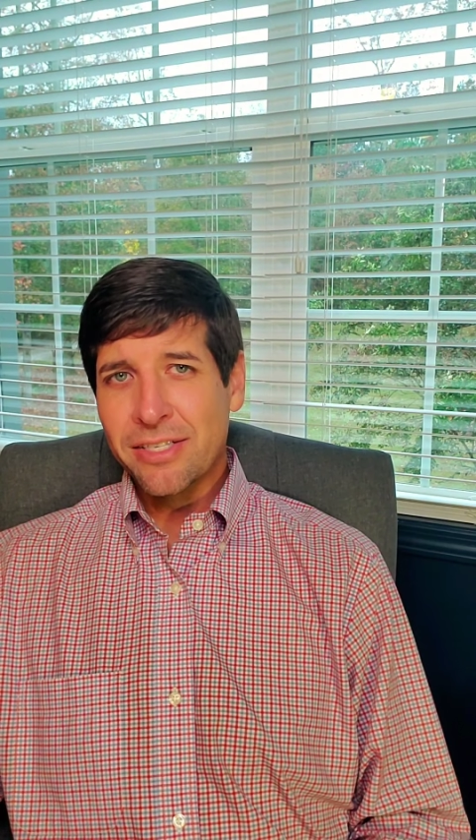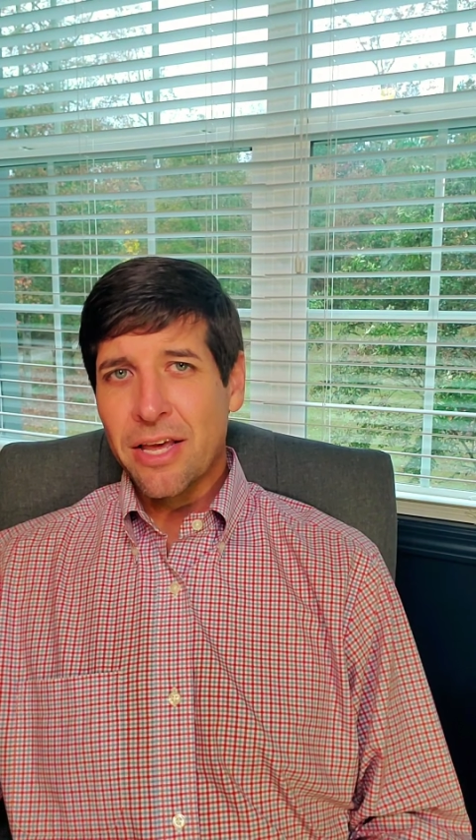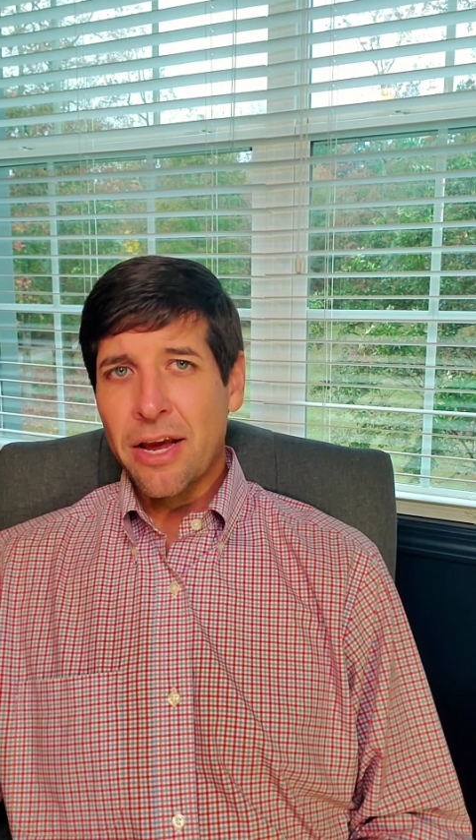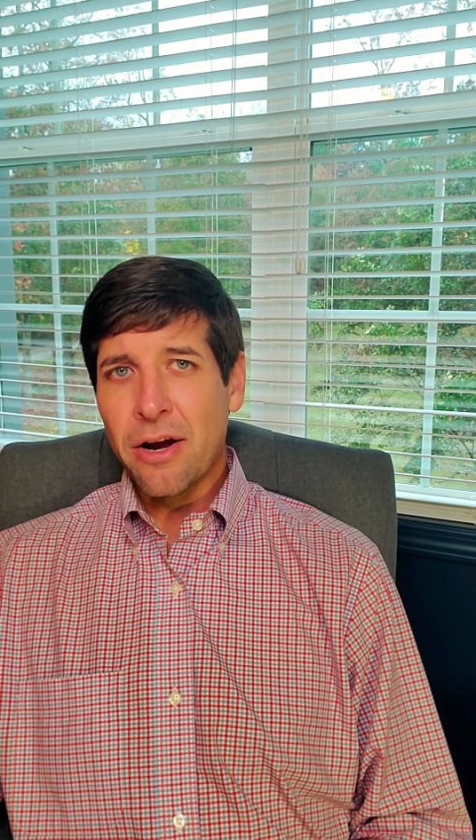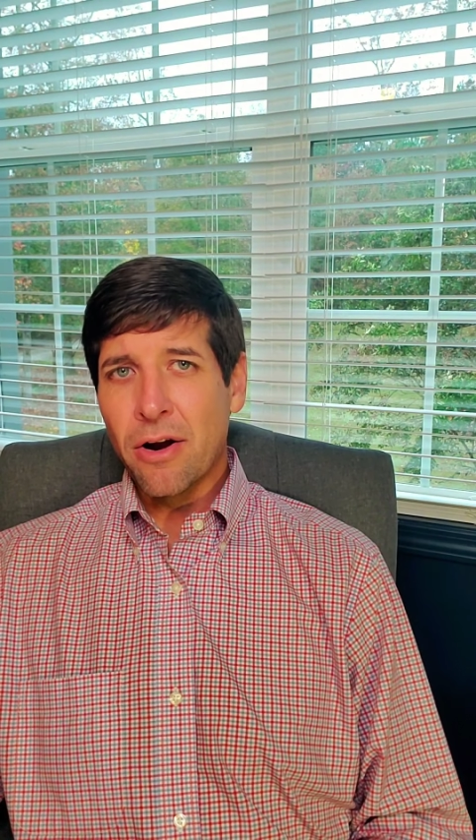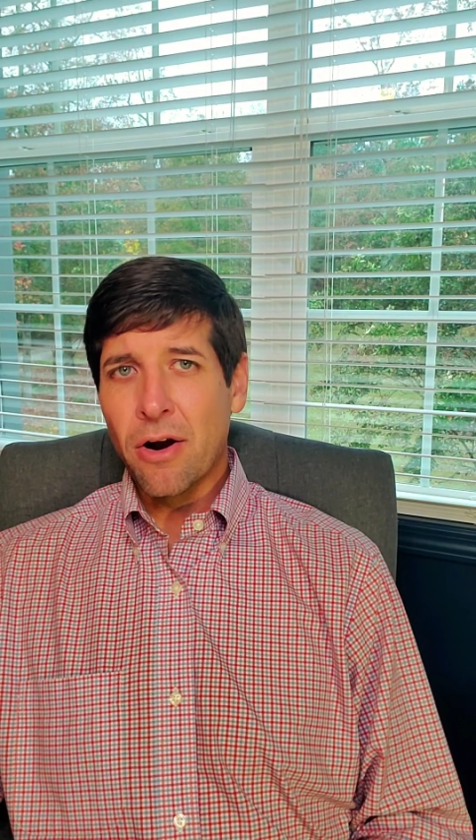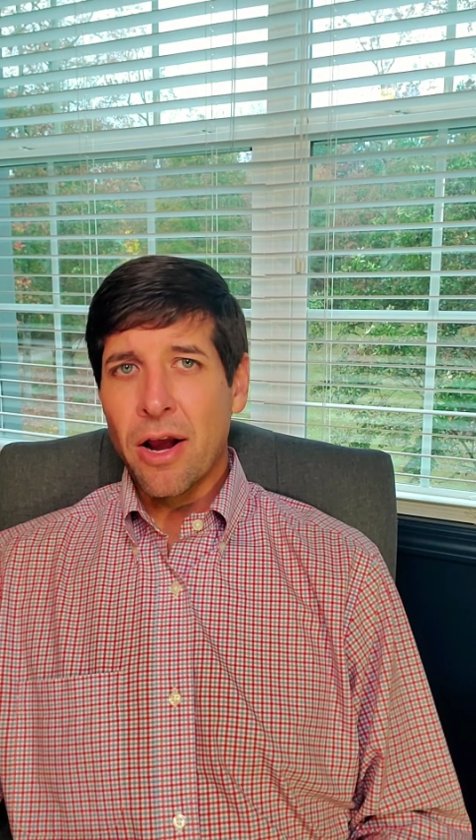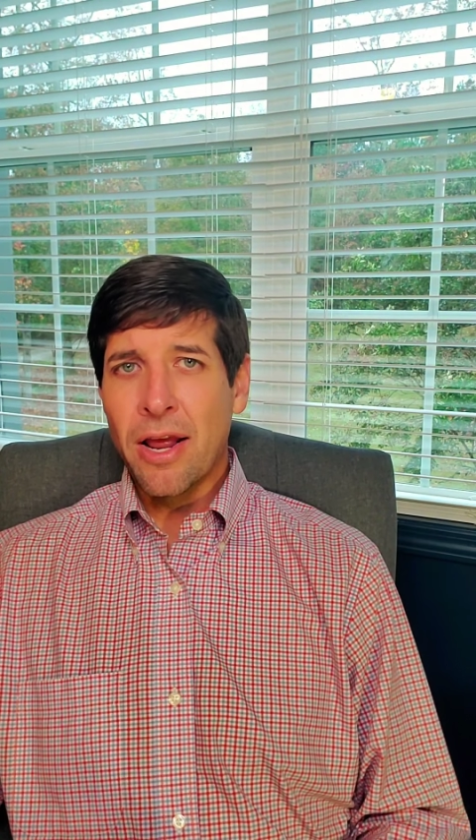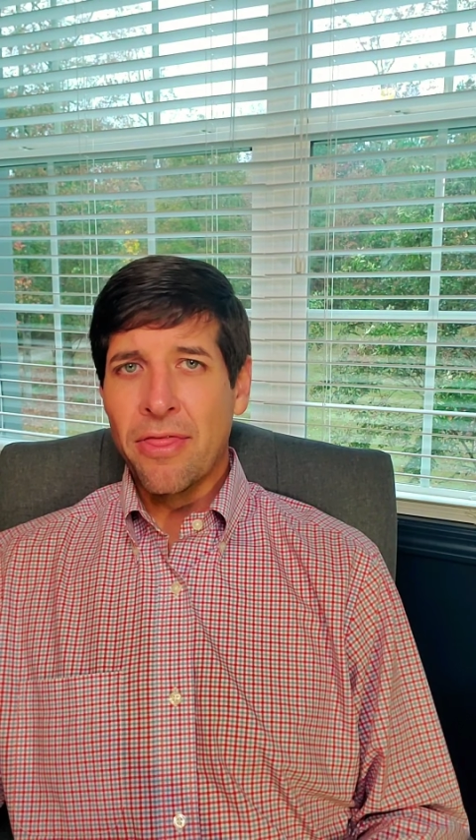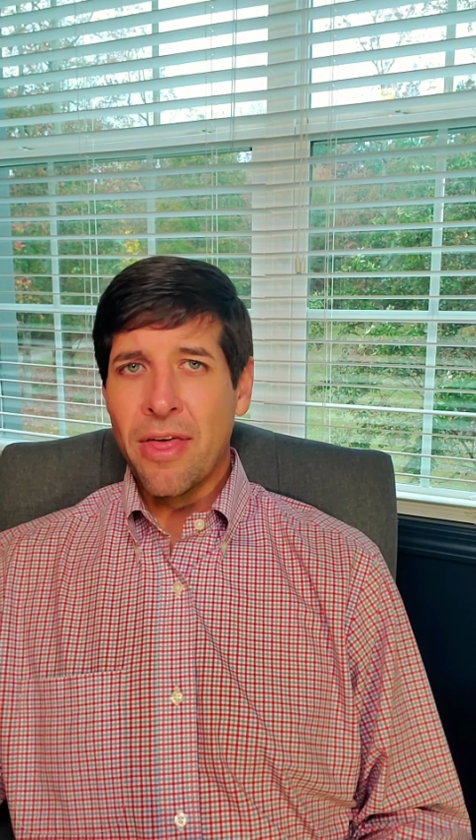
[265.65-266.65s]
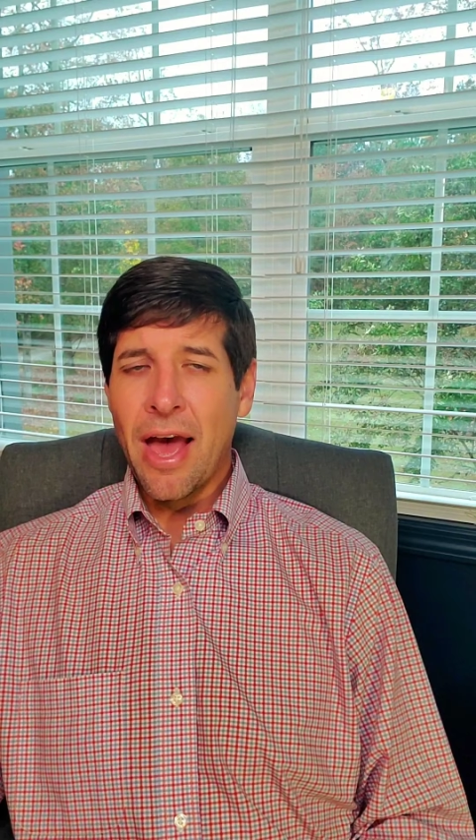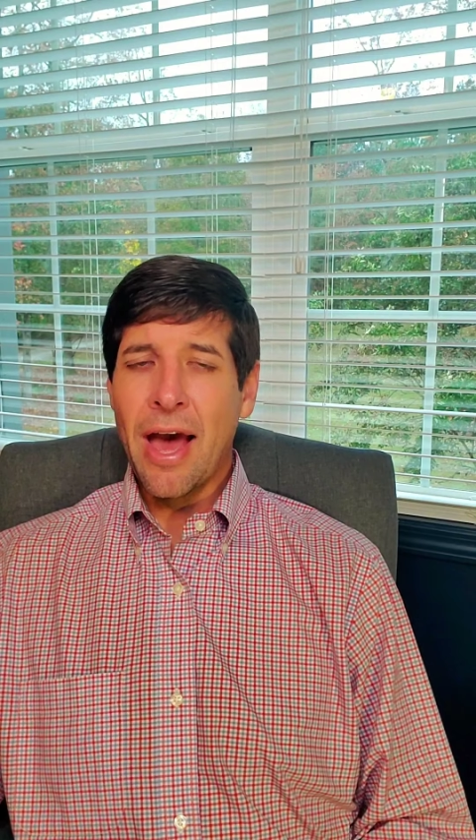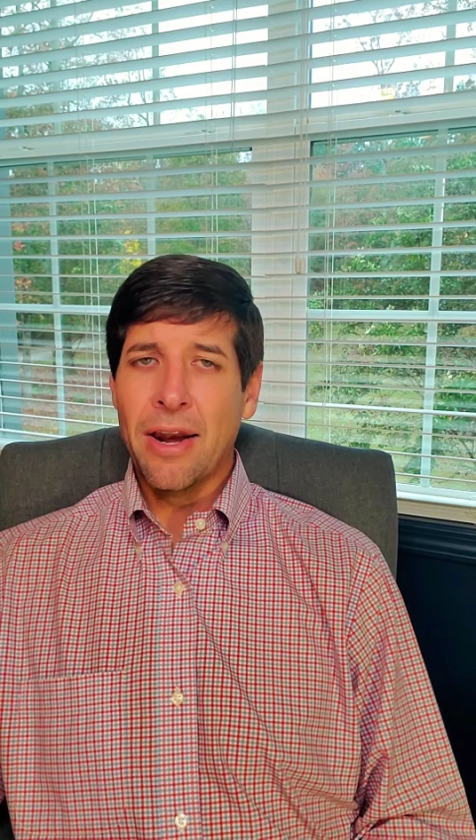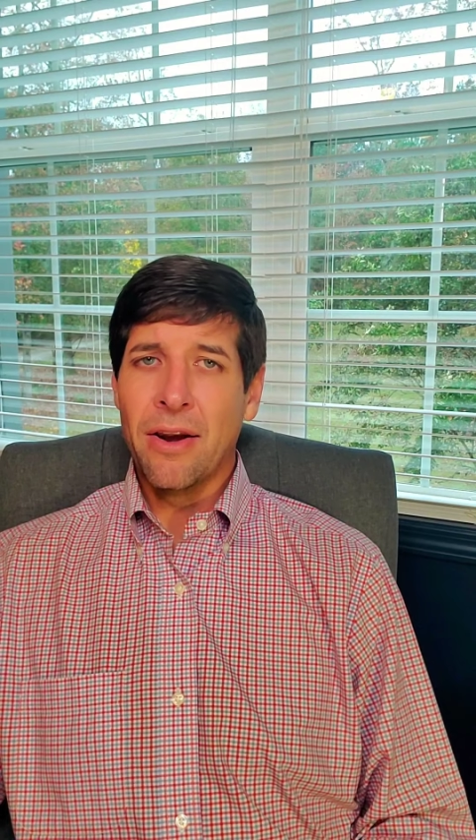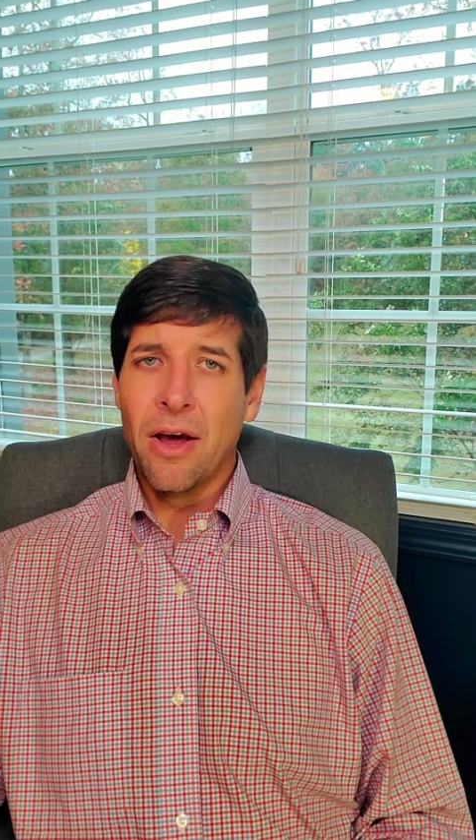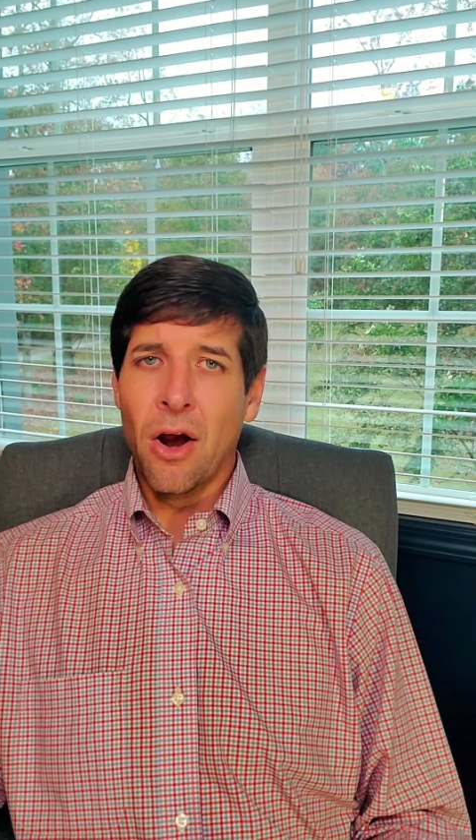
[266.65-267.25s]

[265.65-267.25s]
there and that